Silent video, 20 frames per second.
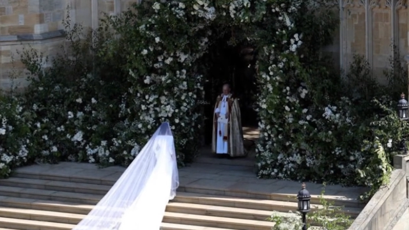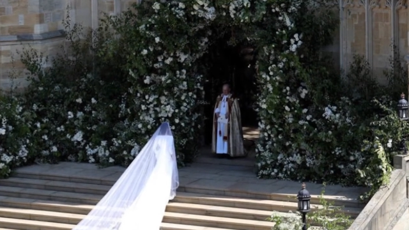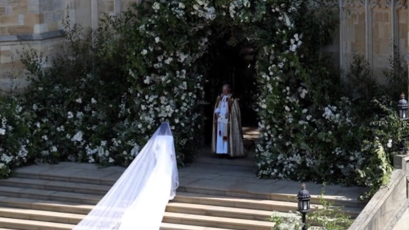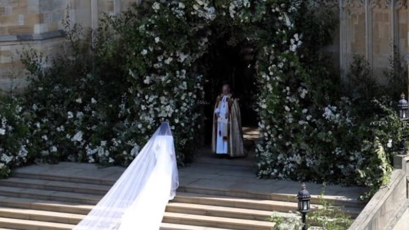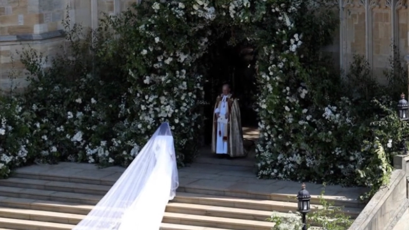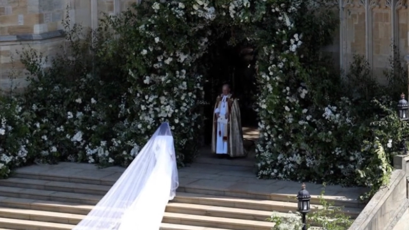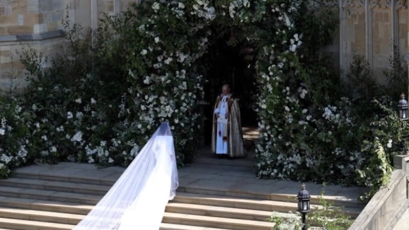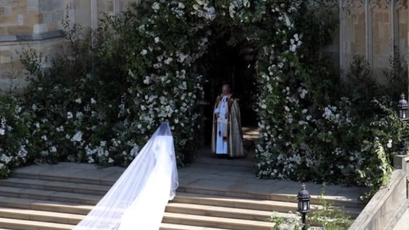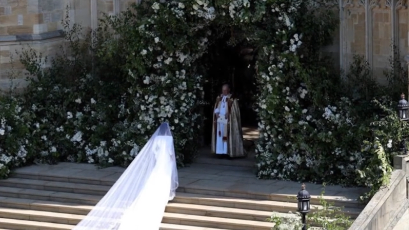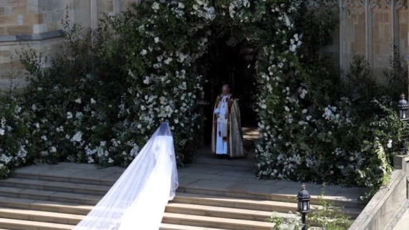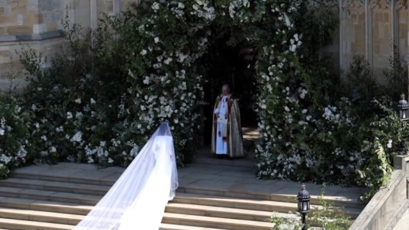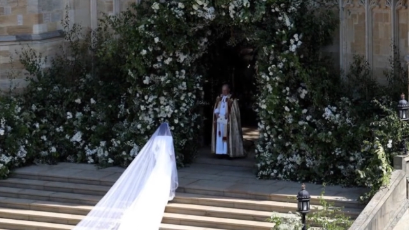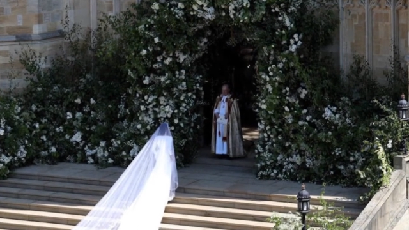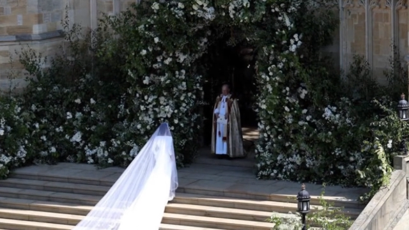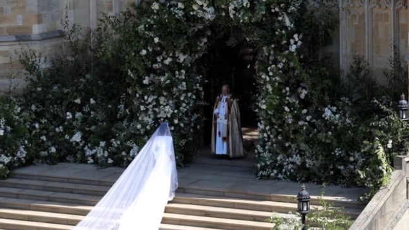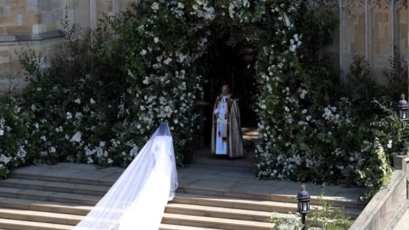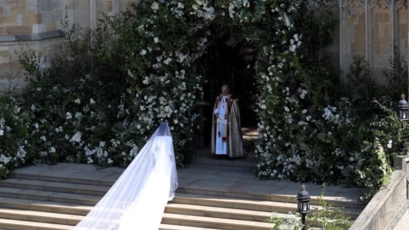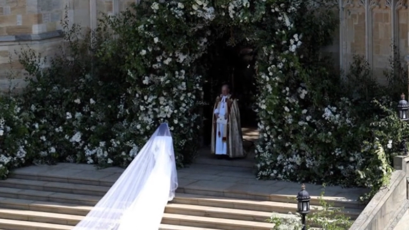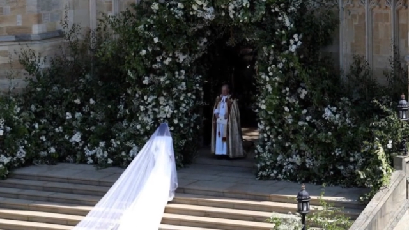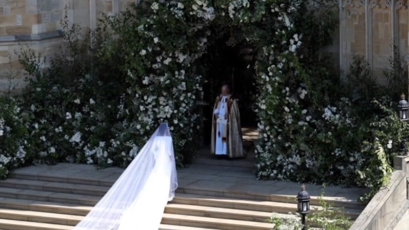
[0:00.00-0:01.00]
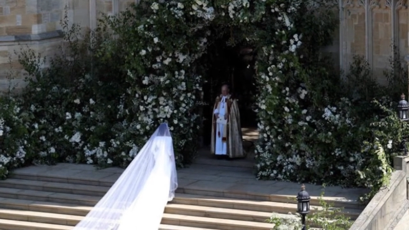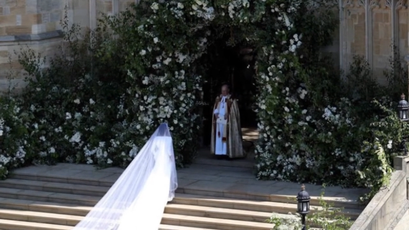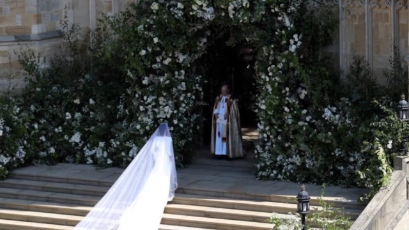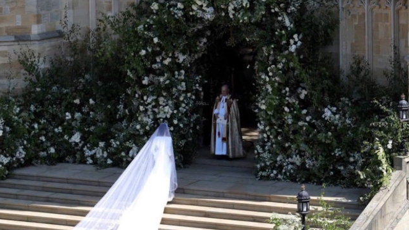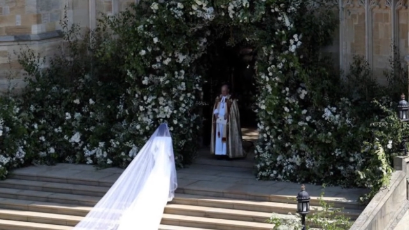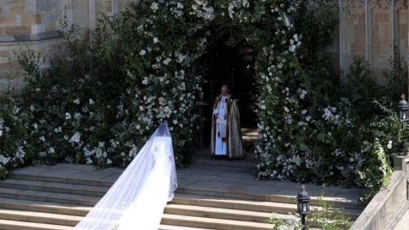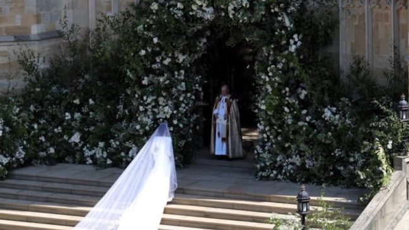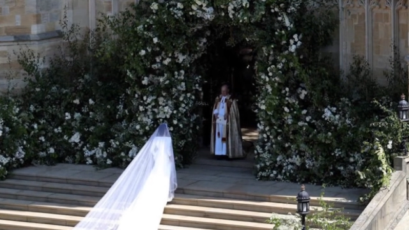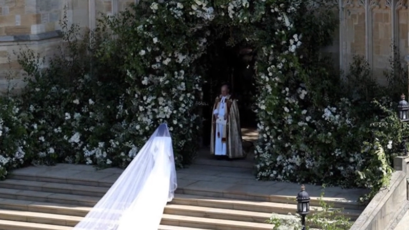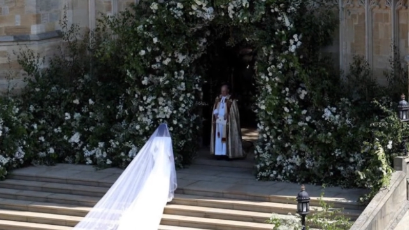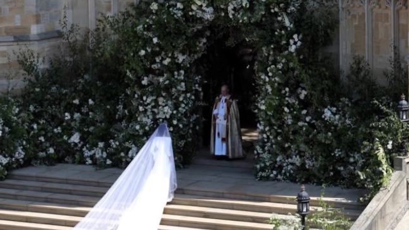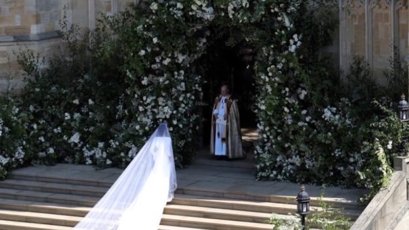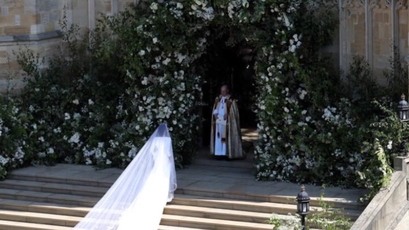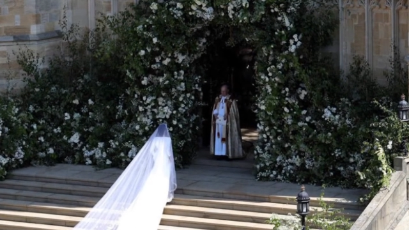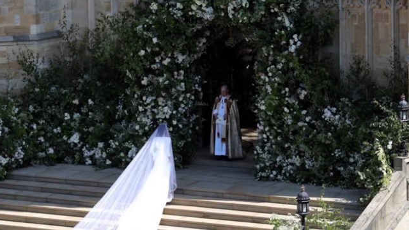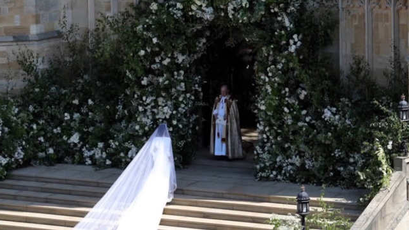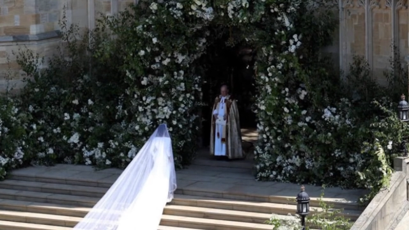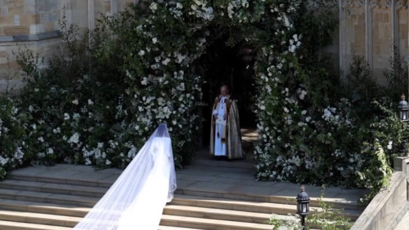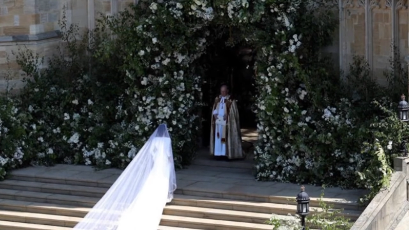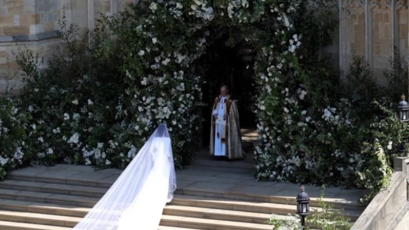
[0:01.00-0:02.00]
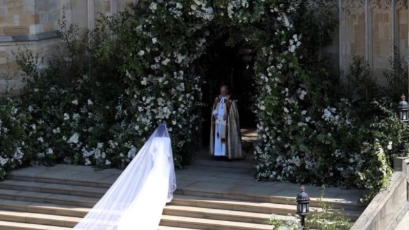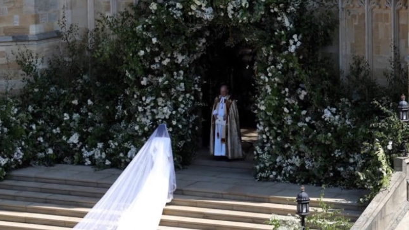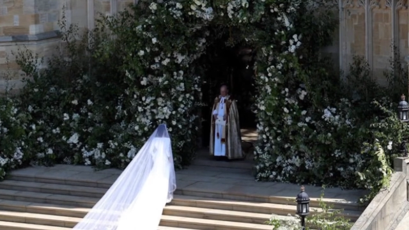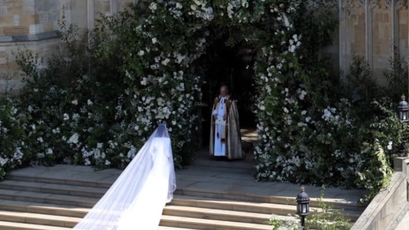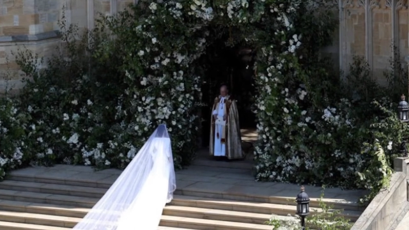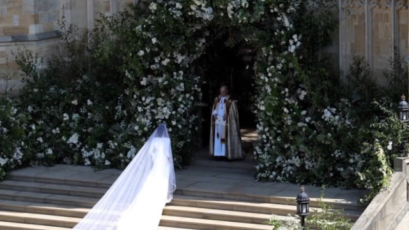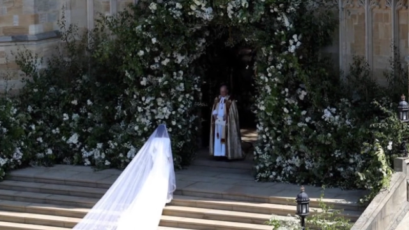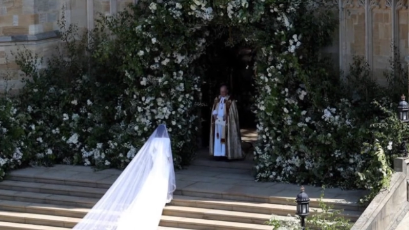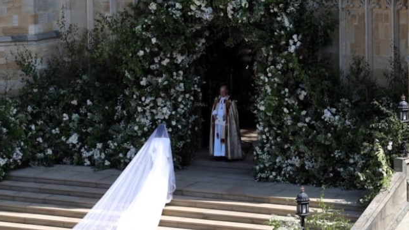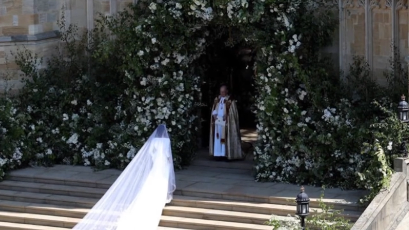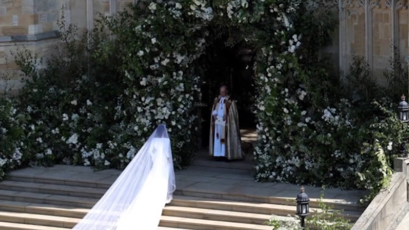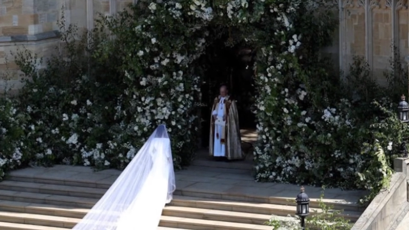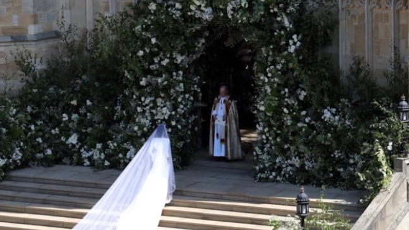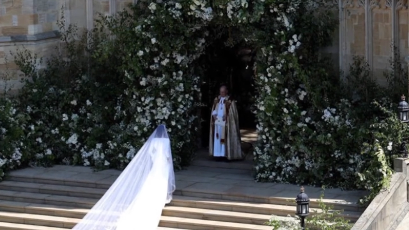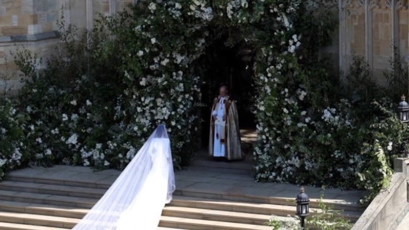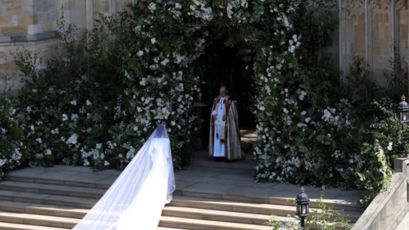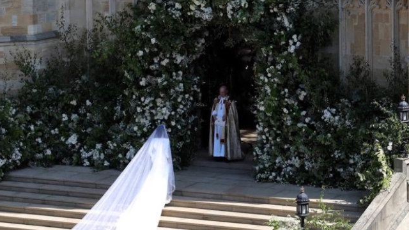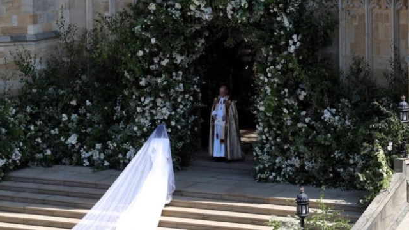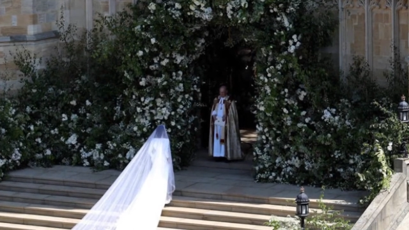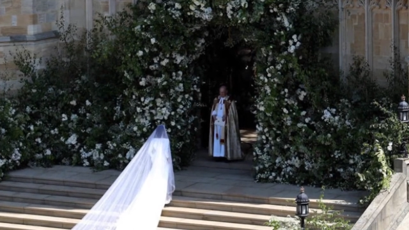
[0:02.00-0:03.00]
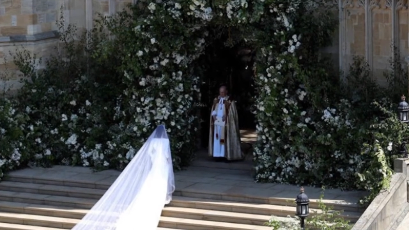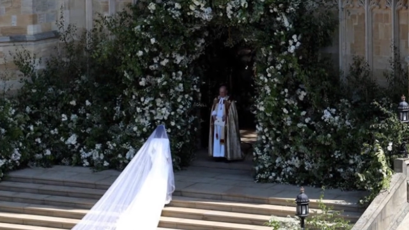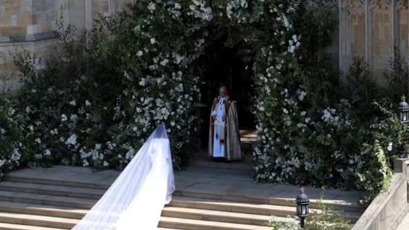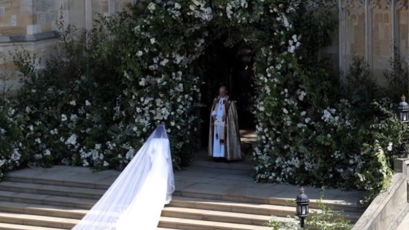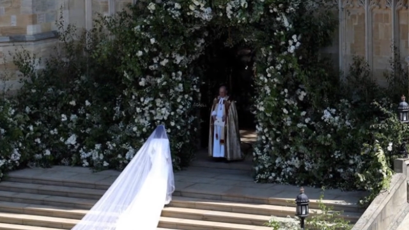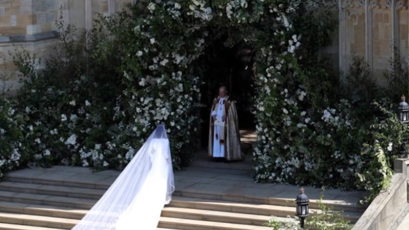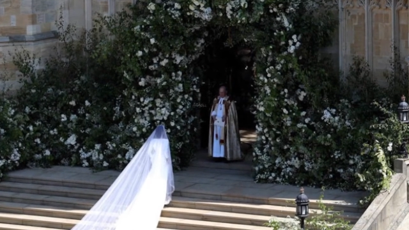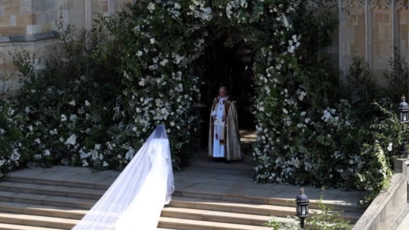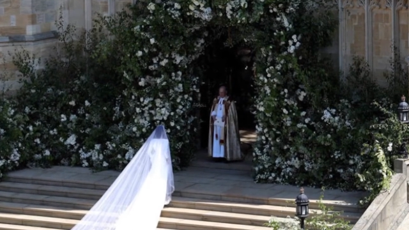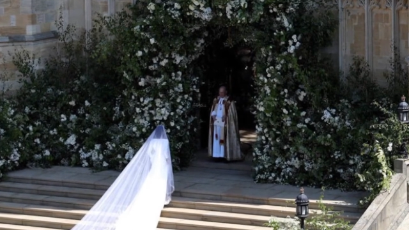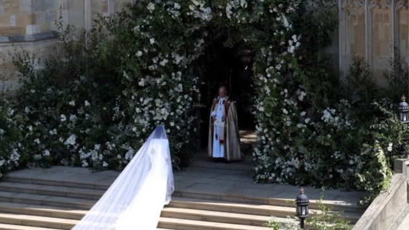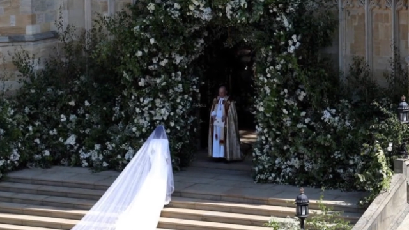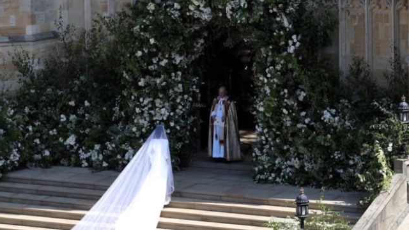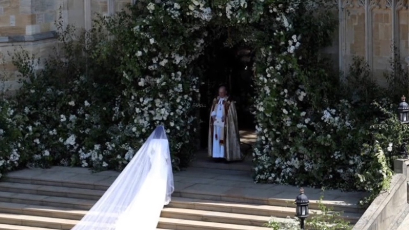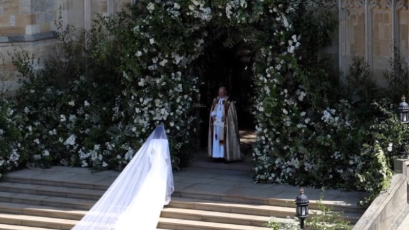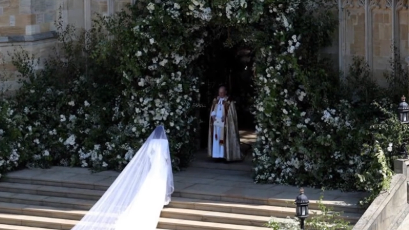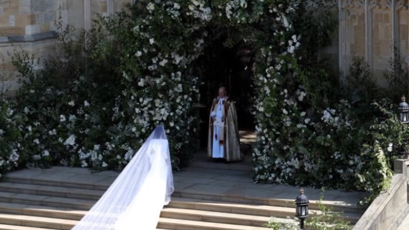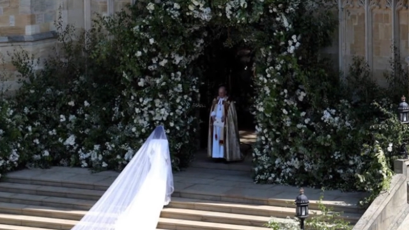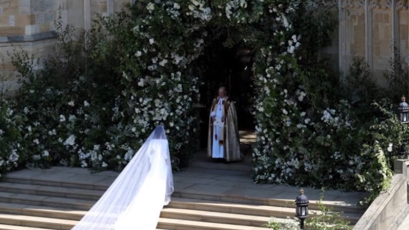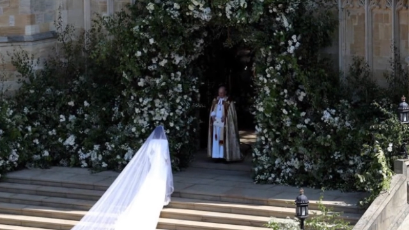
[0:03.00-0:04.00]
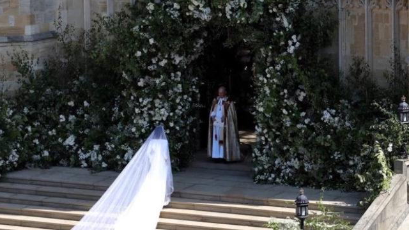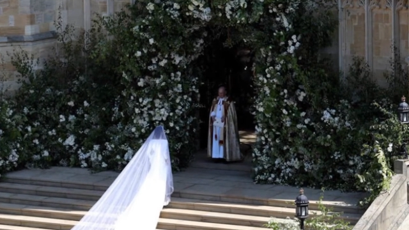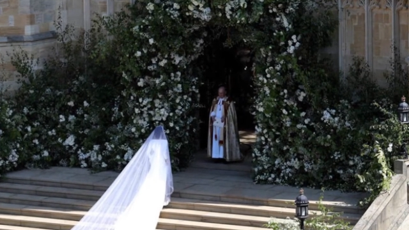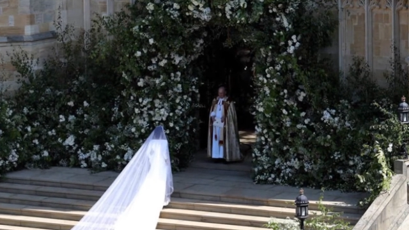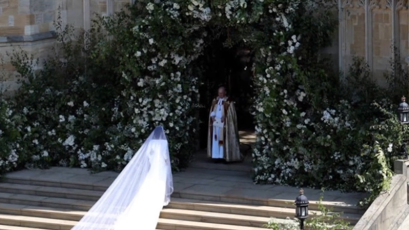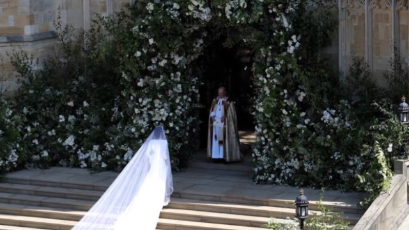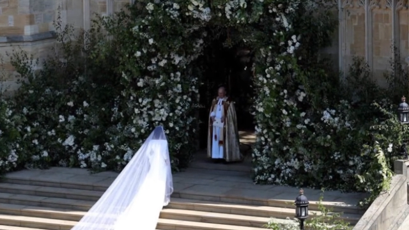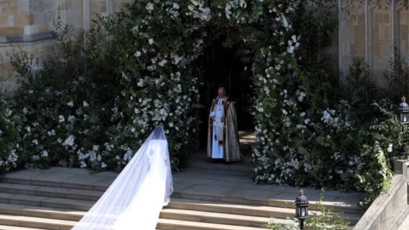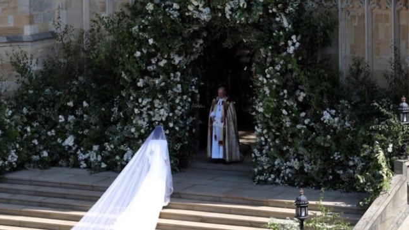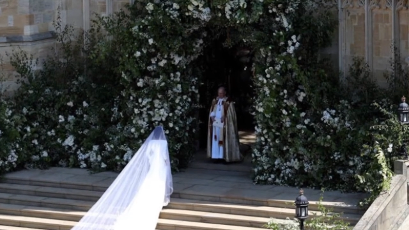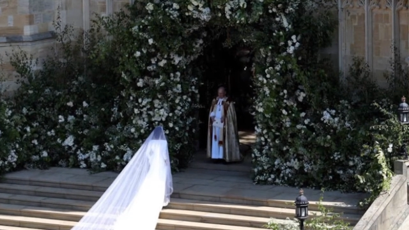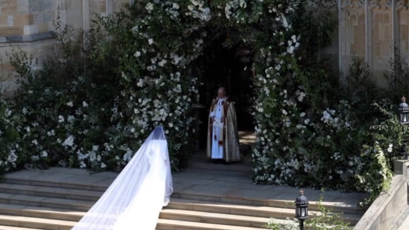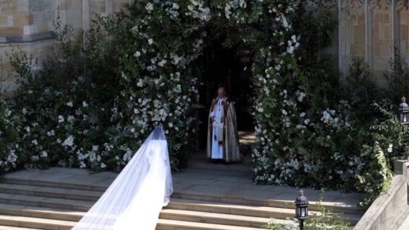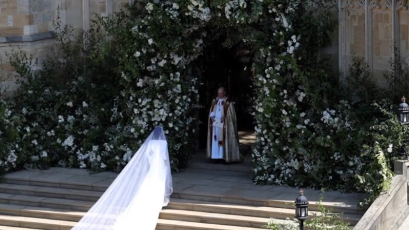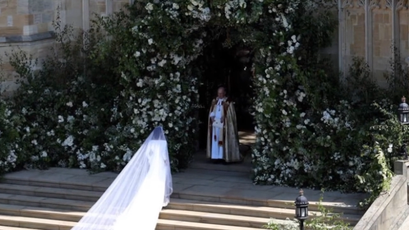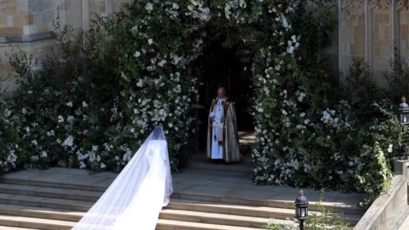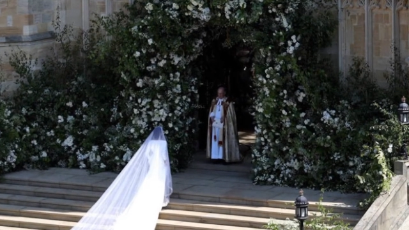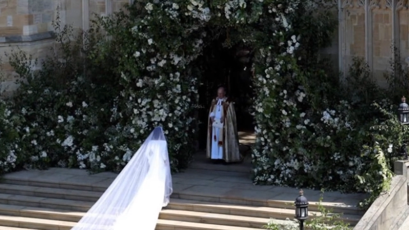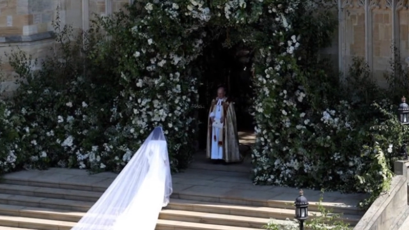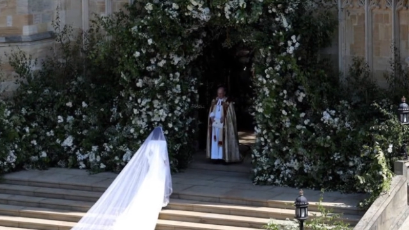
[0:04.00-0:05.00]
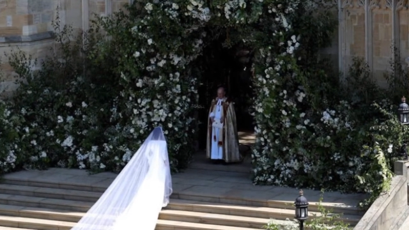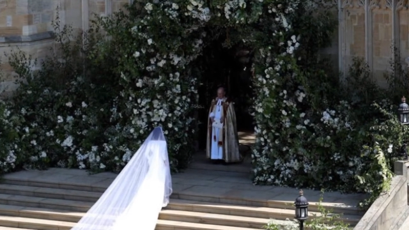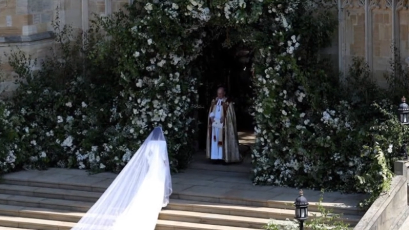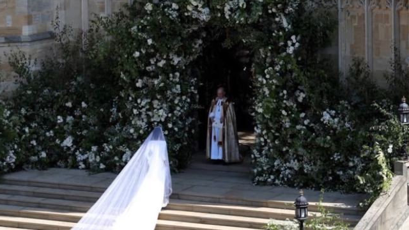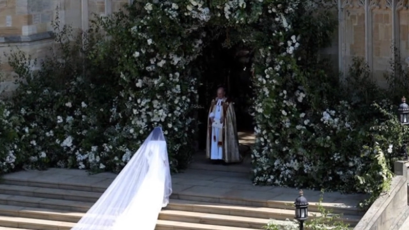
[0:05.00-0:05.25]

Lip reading: [unreadable: no face in view]